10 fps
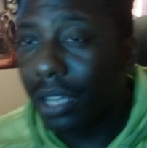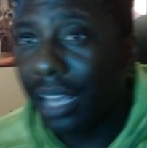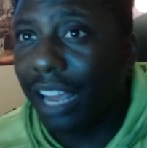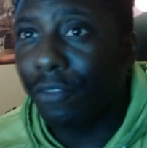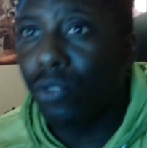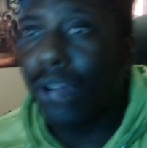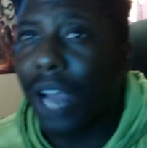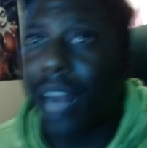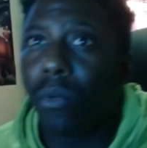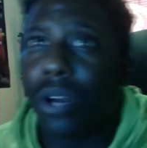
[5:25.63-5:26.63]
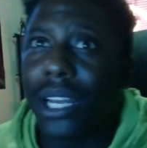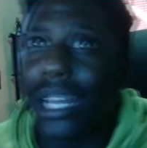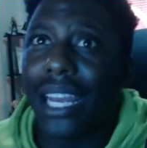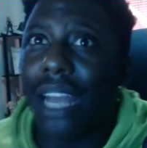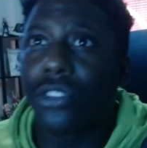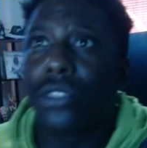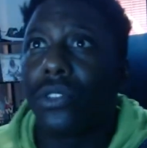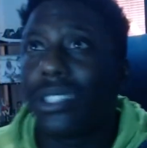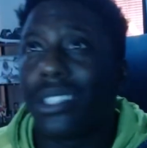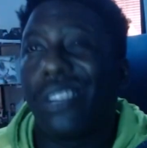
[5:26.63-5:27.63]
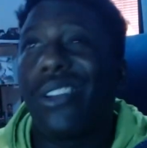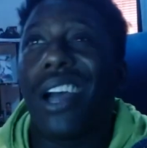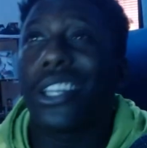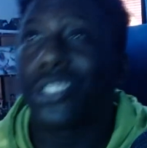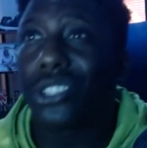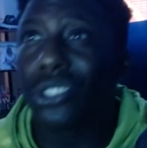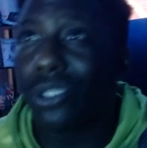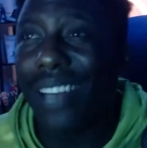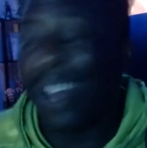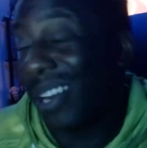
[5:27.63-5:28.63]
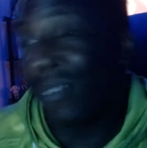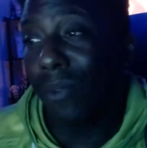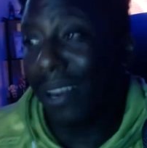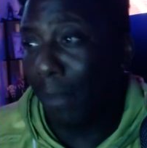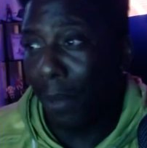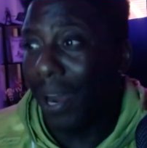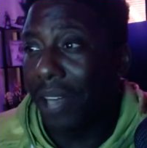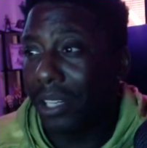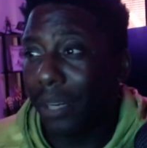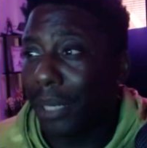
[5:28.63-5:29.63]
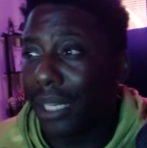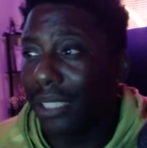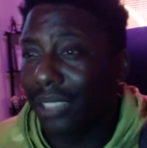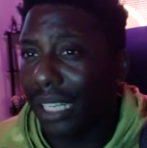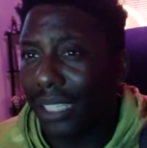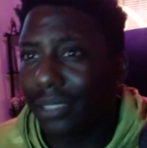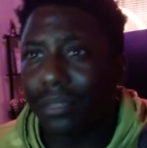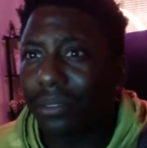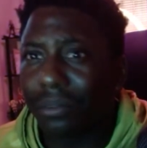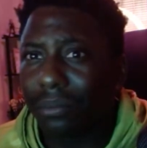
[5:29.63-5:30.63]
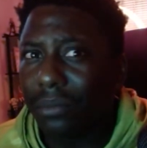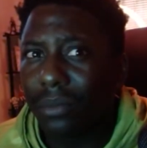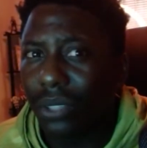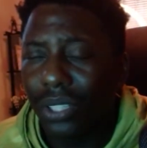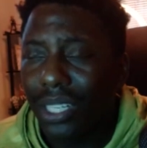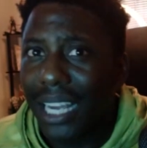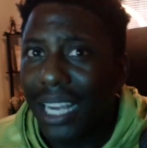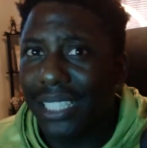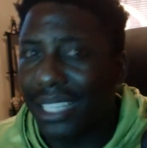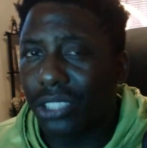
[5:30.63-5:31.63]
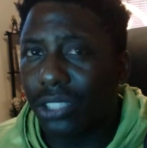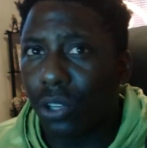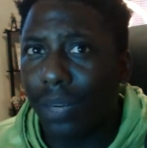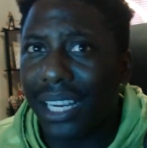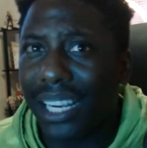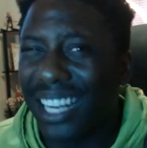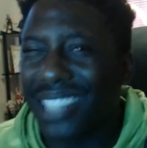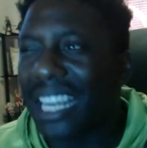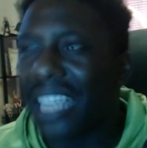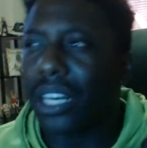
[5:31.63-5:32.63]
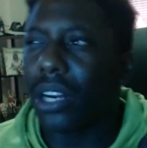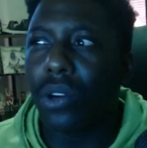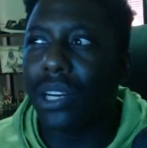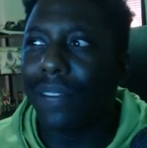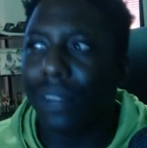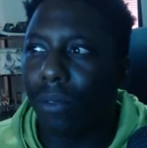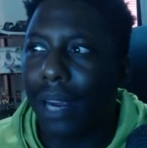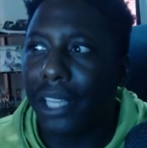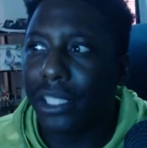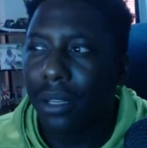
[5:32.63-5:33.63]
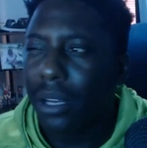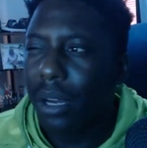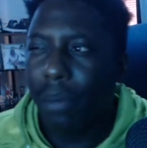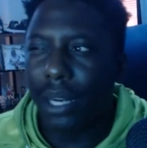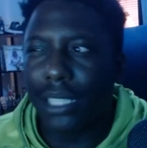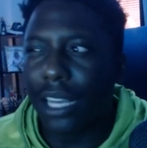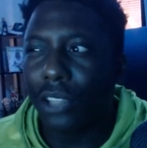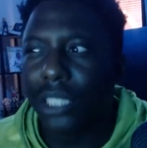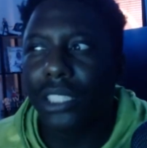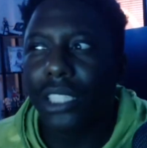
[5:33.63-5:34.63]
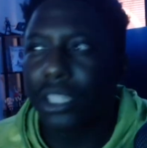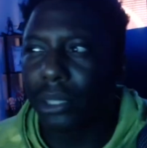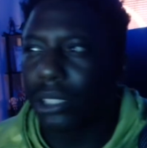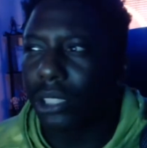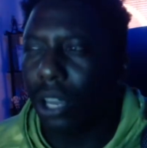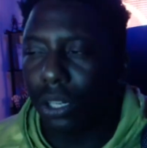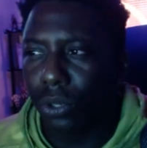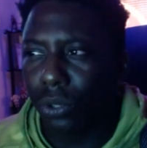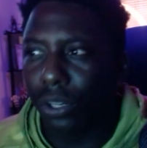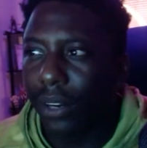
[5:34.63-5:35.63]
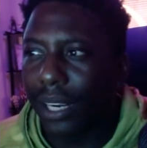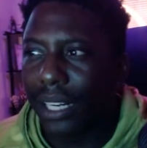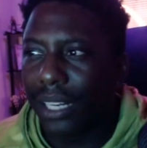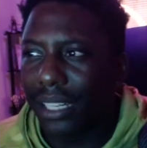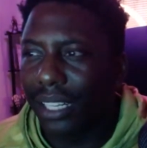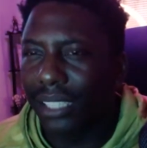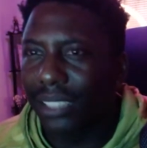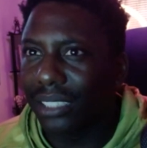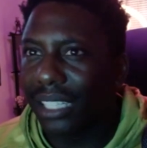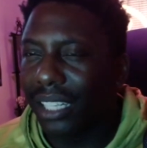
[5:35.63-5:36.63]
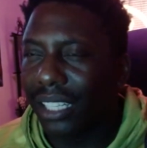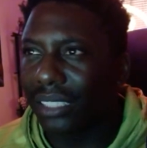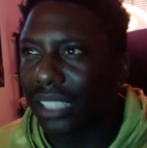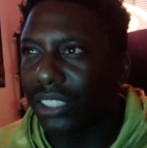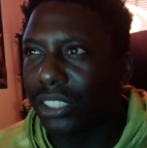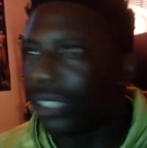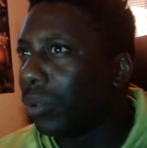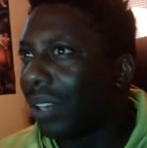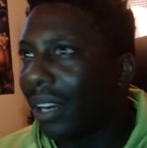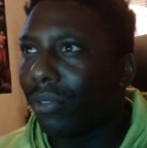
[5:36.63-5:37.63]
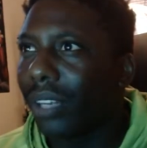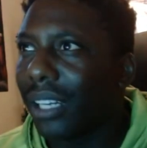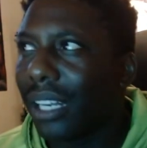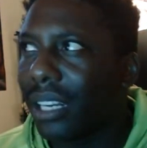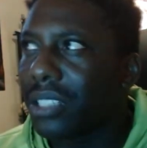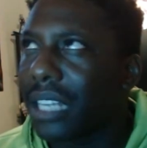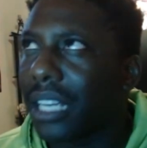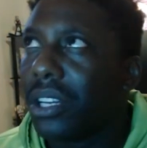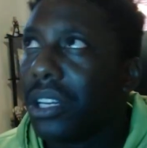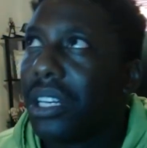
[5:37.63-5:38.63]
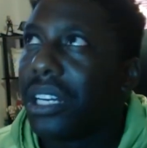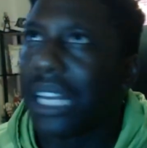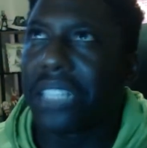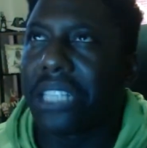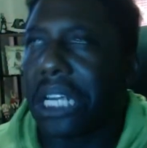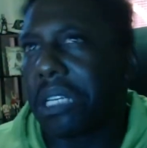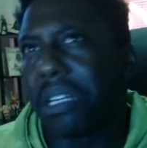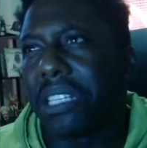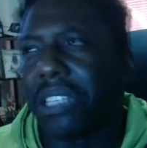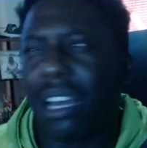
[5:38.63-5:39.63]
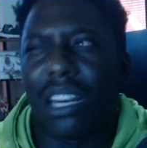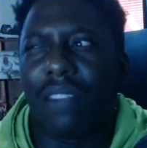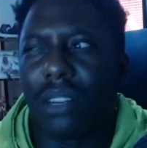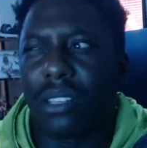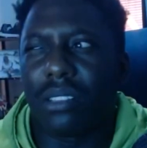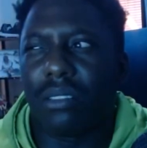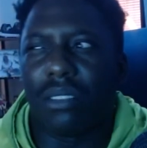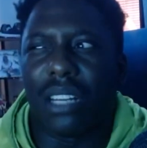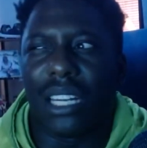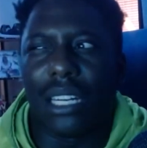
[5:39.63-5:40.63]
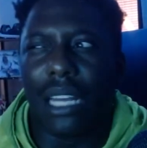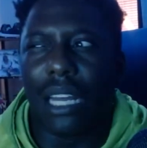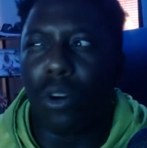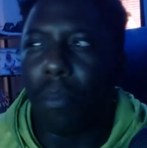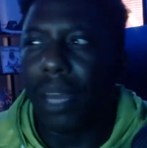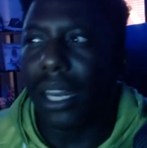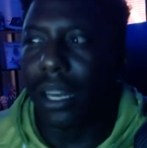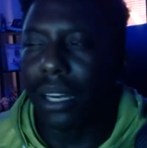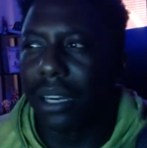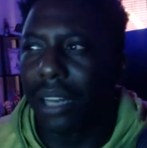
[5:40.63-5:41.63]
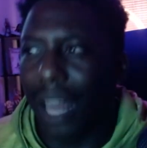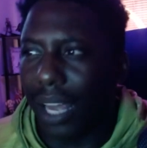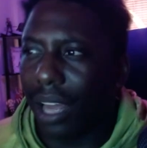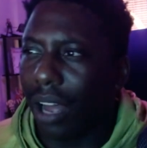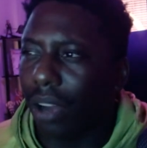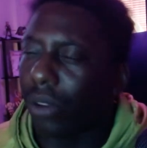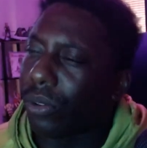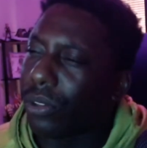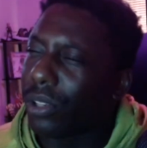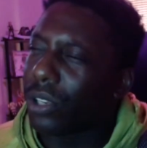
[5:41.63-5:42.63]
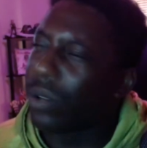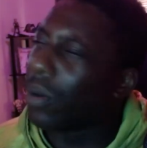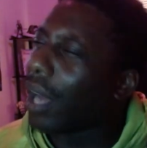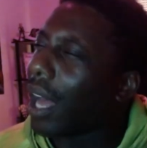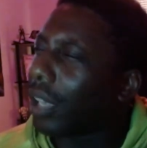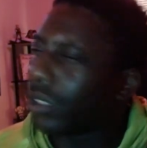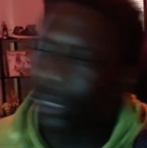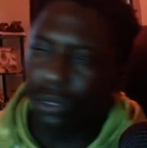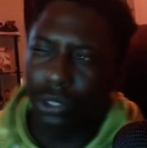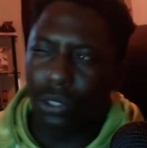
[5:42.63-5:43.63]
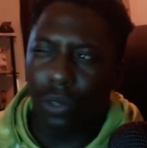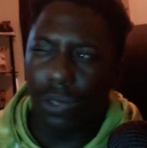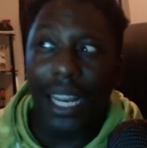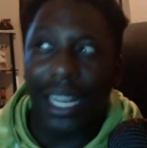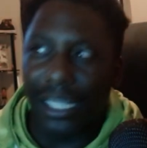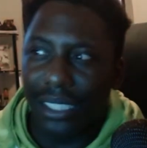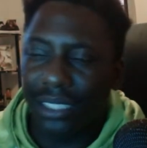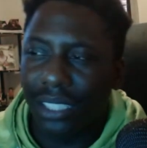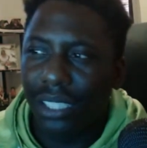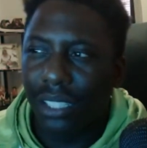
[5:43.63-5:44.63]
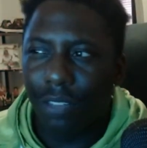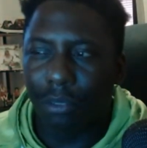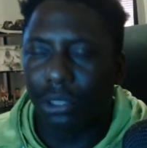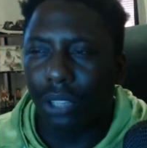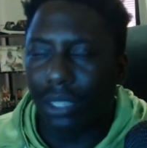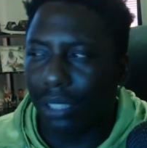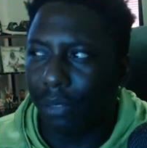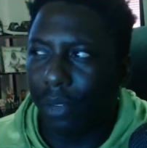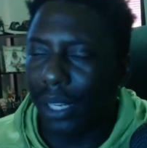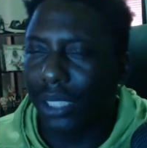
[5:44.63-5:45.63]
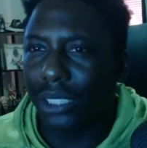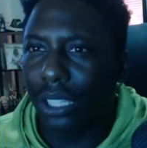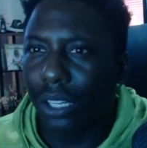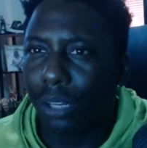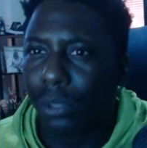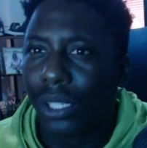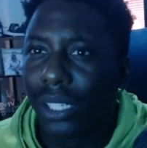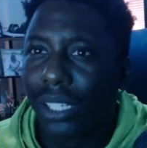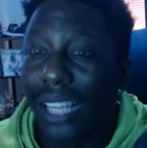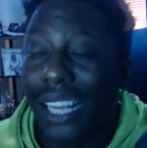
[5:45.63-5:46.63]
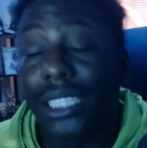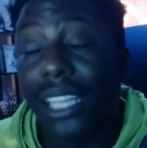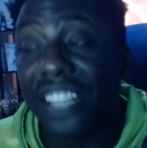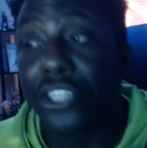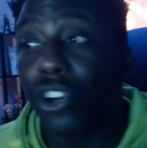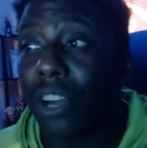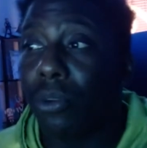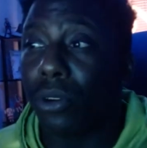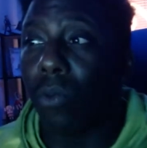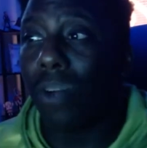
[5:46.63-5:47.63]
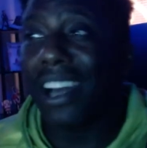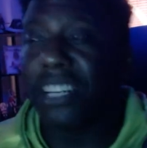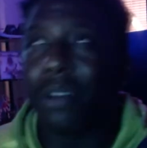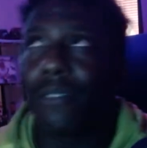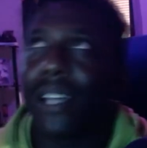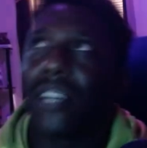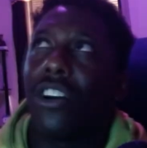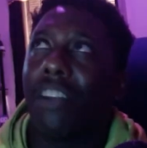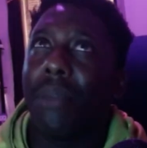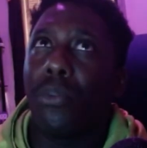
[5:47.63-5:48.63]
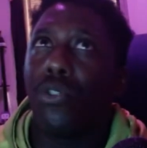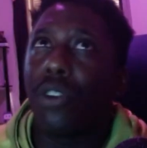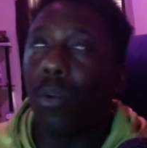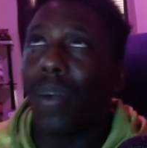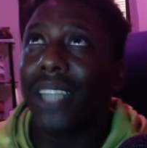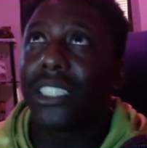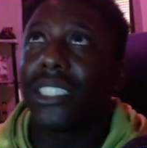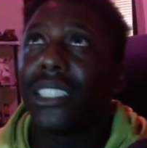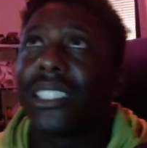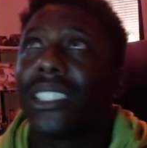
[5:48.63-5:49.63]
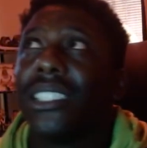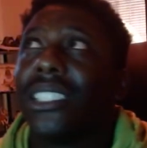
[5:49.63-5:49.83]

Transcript: if you kind of want to get introduced into Yu Yu Hakusho story, I wouldn't even recommend watching it because like it takes a story, it does take it in a whole different direction, but it tells it in such a bizarre order, and it does things so differently that it's not even a little bit like how the Yu Yu Hakusho story is from start to finish. It's still enjoyable to watch, but I feel like the only people who could watch this,